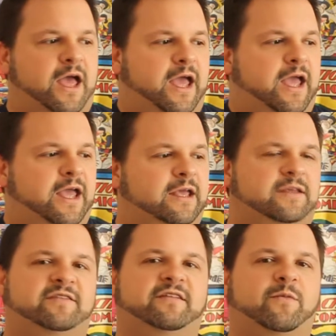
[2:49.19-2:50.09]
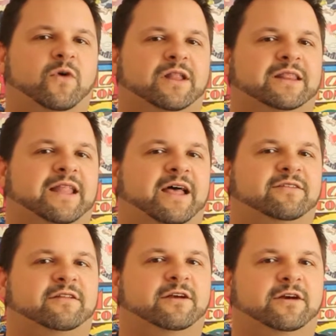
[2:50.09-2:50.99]
A somewhat
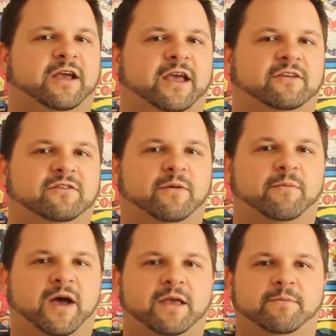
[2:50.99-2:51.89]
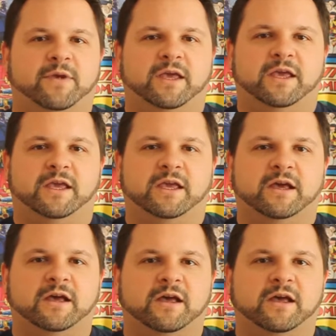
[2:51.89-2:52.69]
less clear case might be